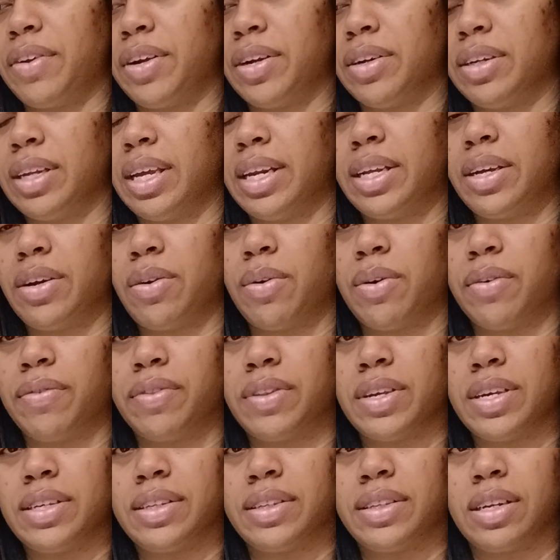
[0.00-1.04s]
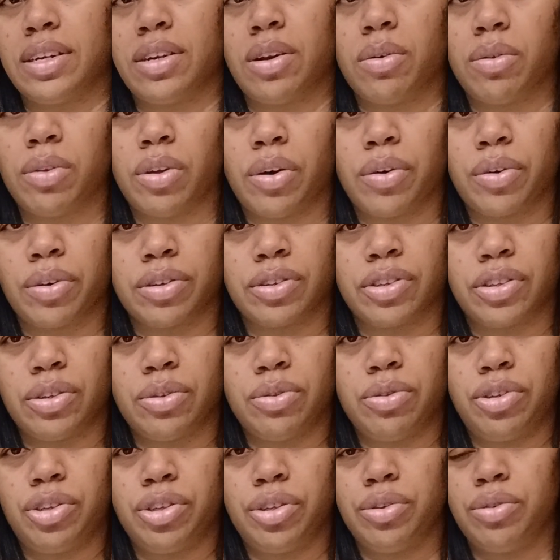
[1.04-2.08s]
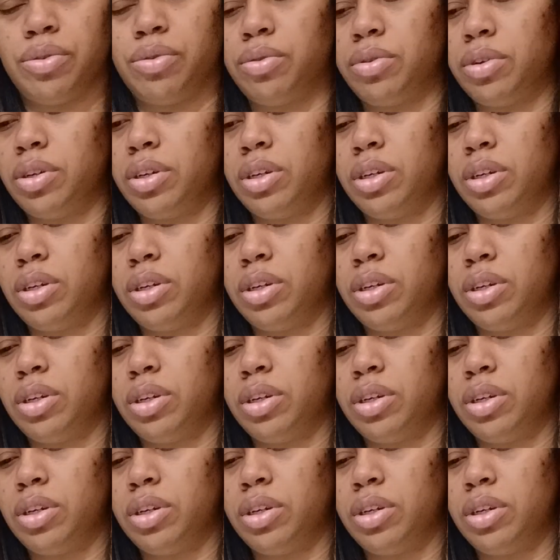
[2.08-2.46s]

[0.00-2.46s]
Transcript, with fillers: You're letting go of things that no longer suit you.